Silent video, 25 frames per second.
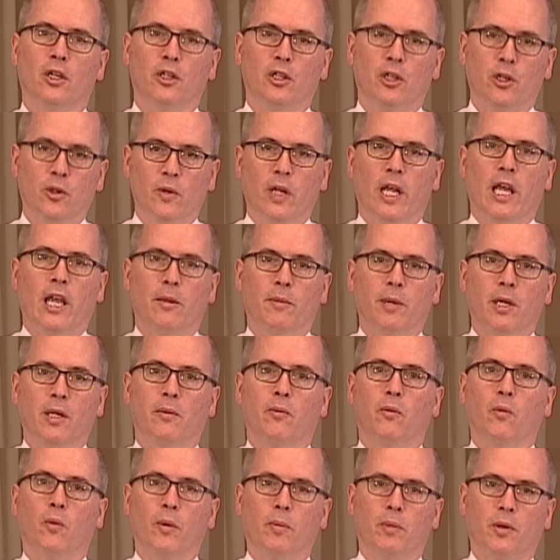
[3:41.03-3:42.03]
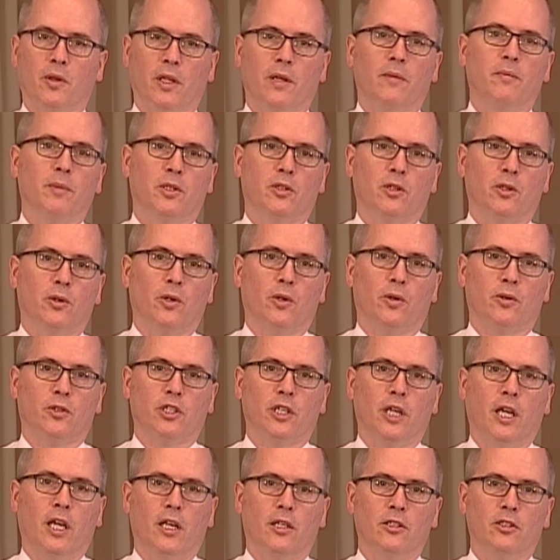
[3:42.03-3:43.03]
you name it, we believe Material
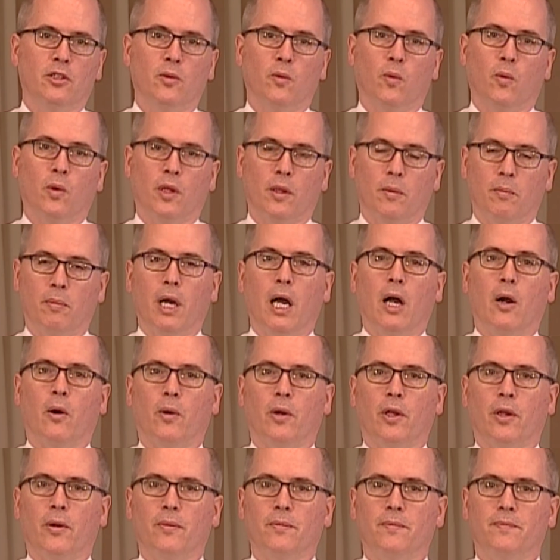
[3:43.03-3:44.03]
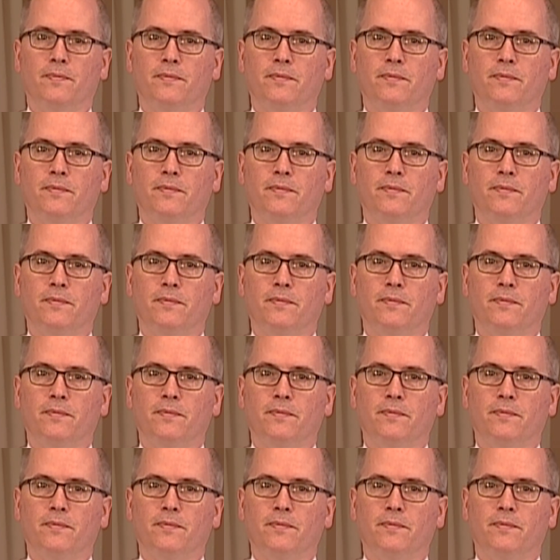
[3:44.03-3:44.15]
Change will empower you.